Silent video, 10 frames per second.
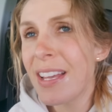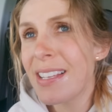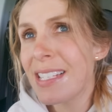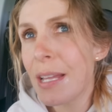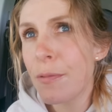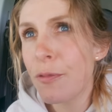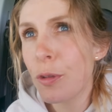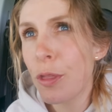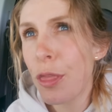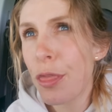slept
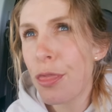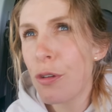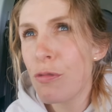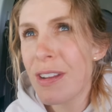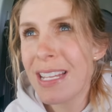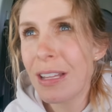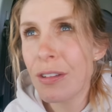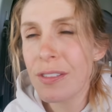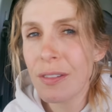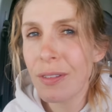for three
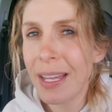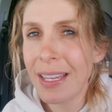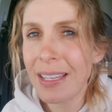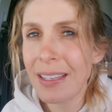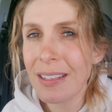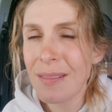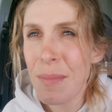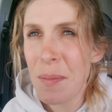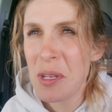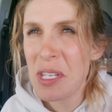lots of like
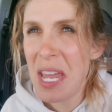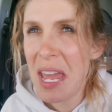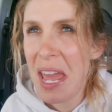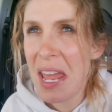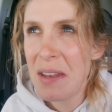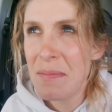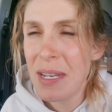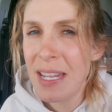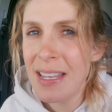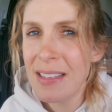maybe 10
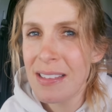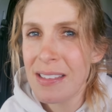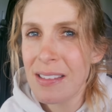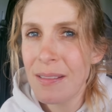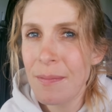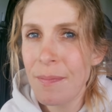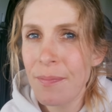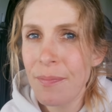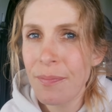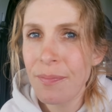minutes.
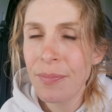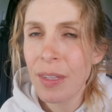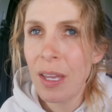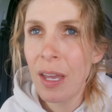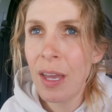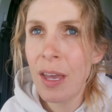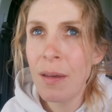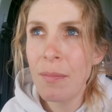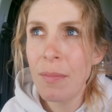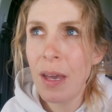
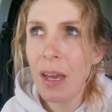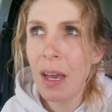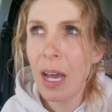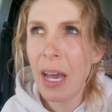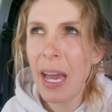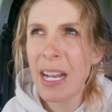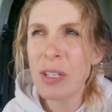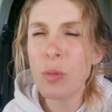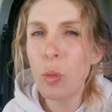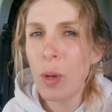And
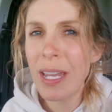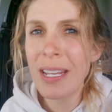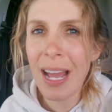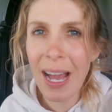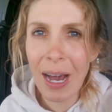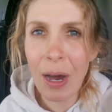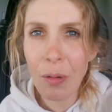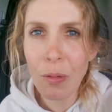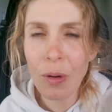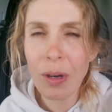it's weird
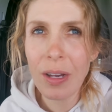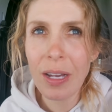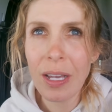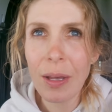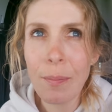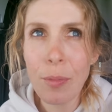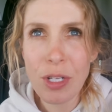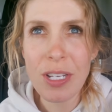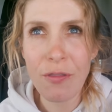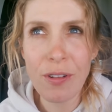how
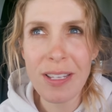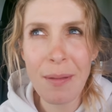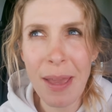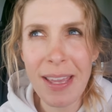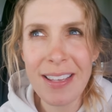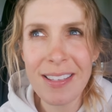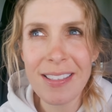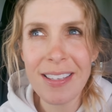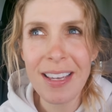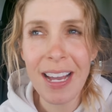much difference that
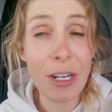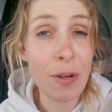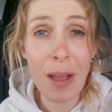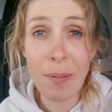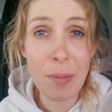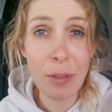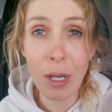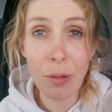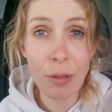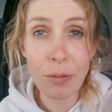makes. I don't know how people
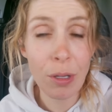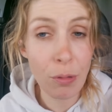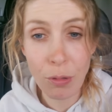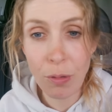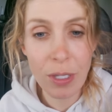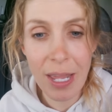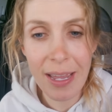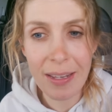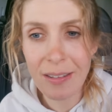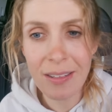go through the
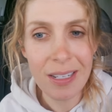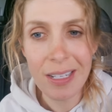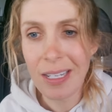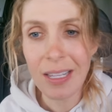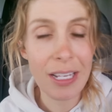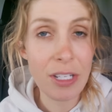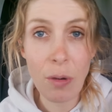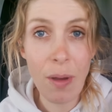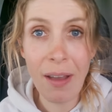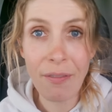night and like
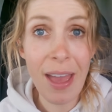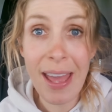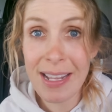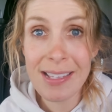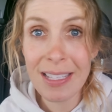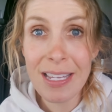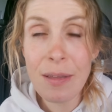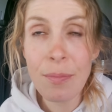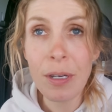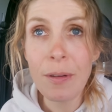don't have any sleep.